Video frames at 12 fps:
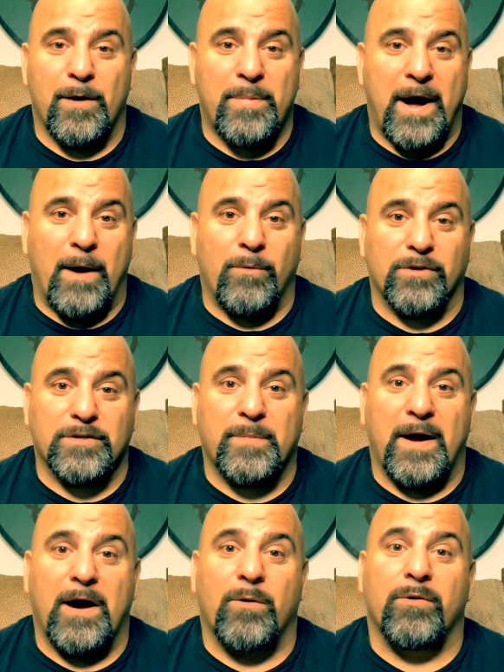Power is
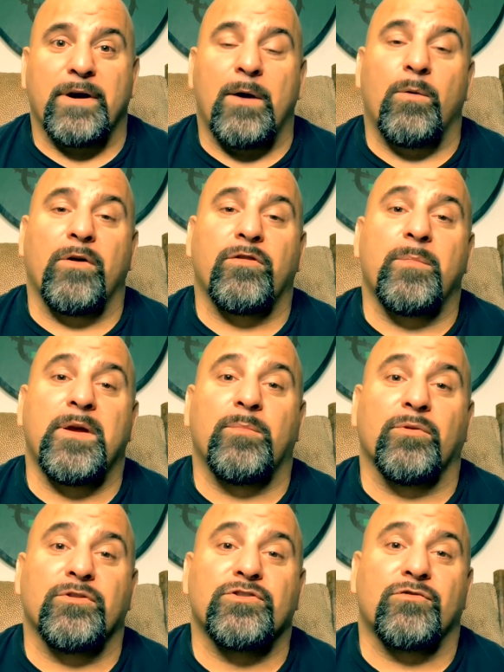power, and I want the
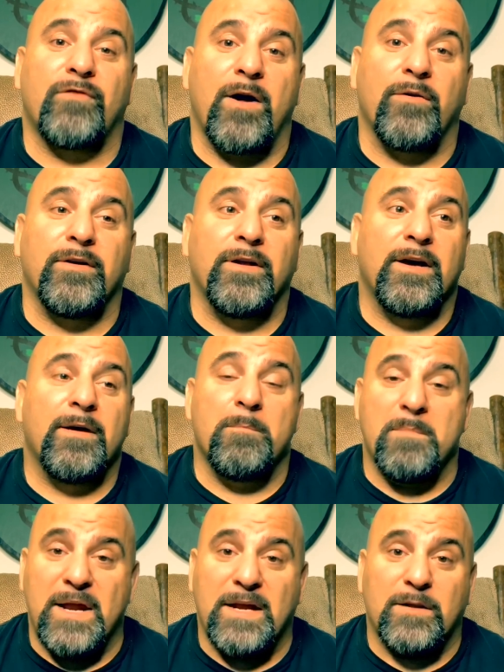people to surround
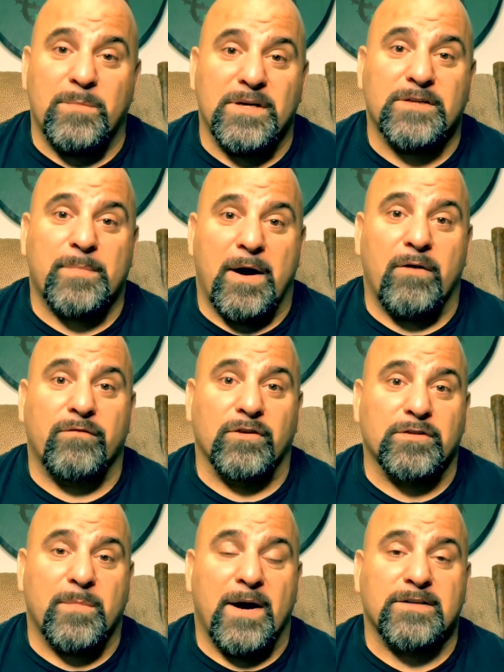me to be as powerful
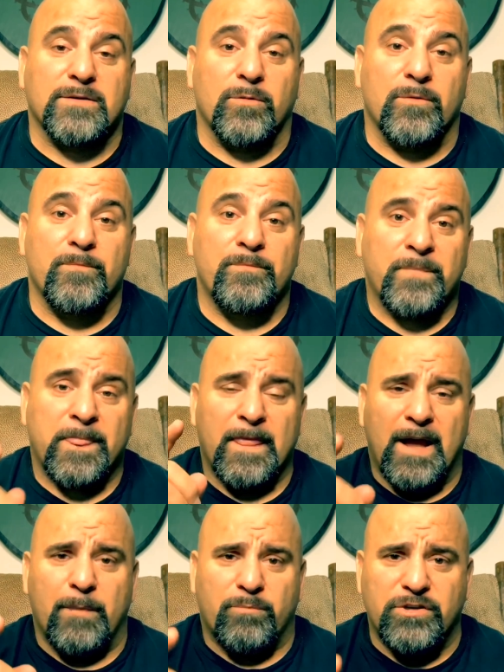as possible.
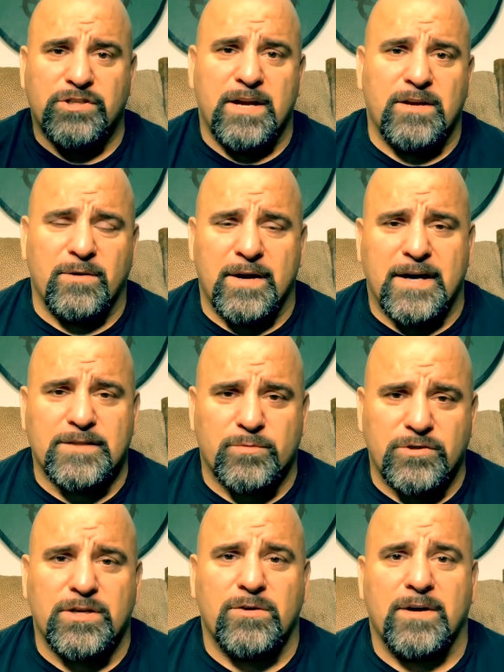I appreciate you guys
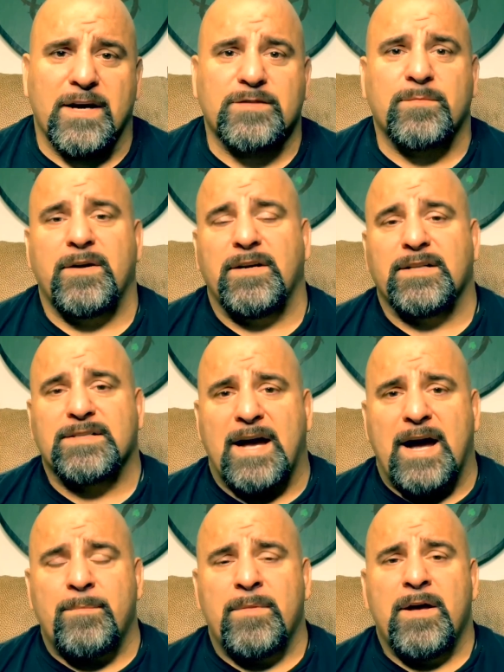spending the
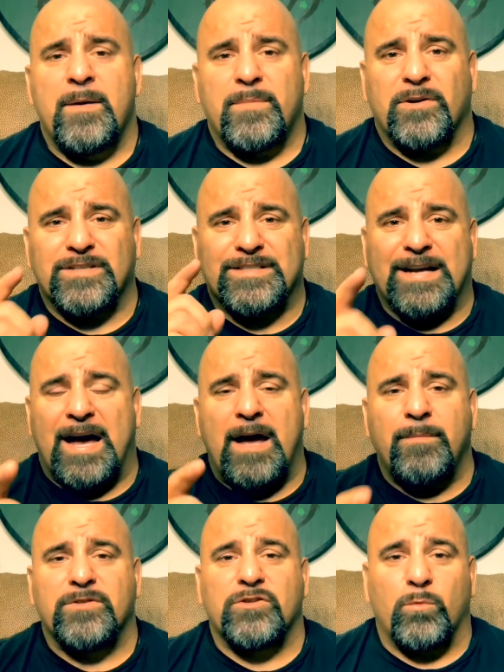time, because
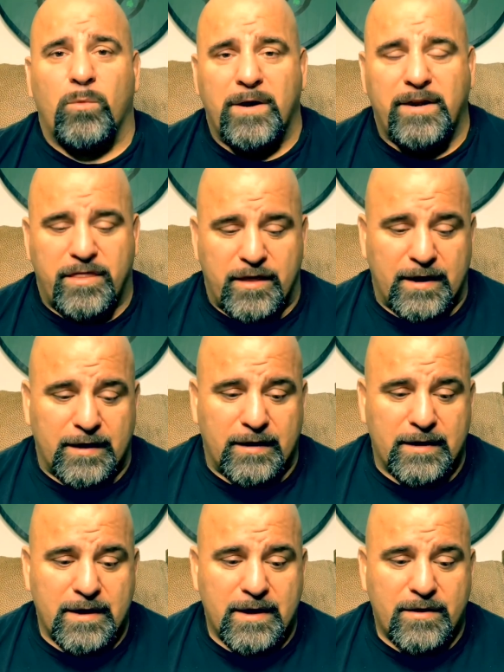time is the one thing
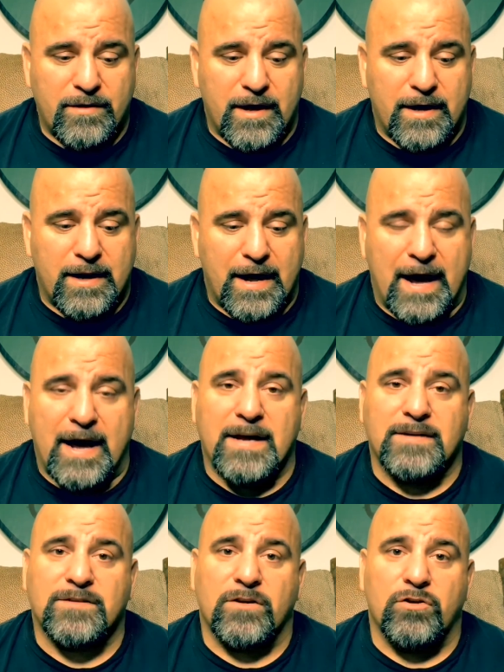that
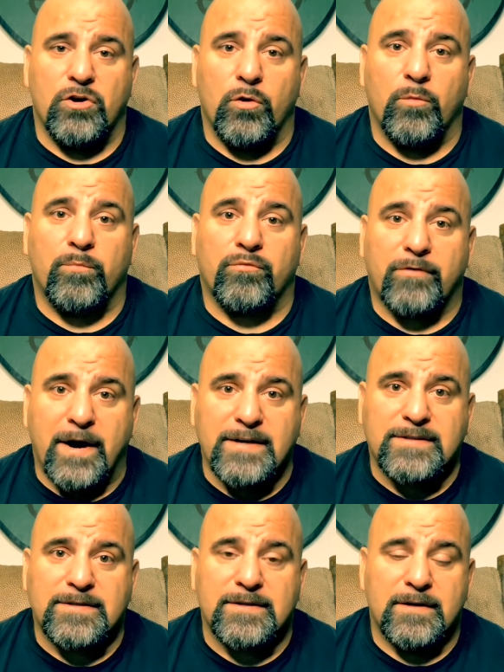has no
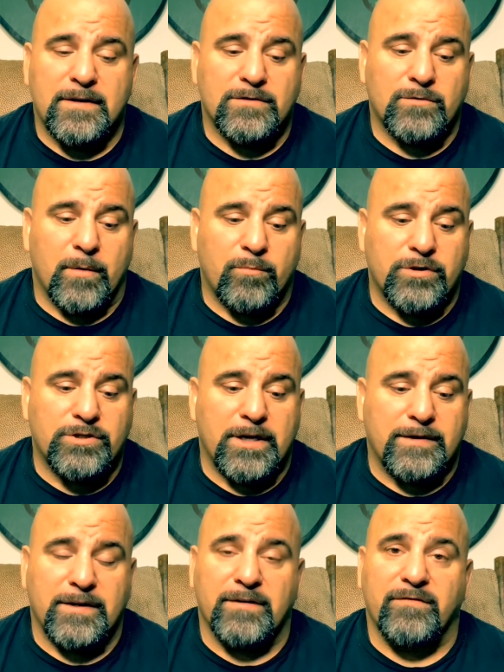price. So I
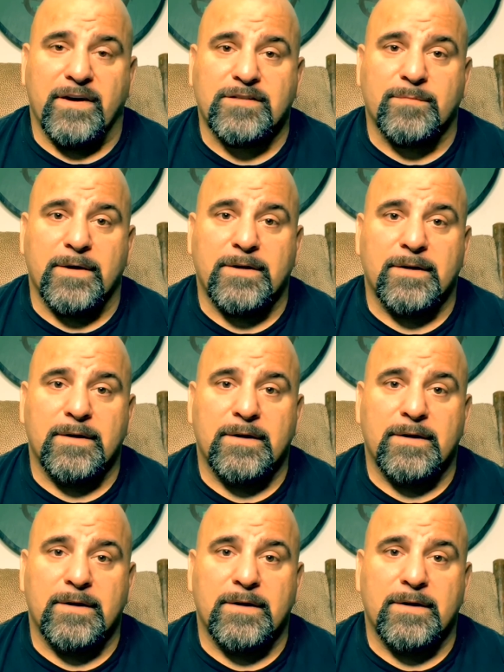appreciate the investment.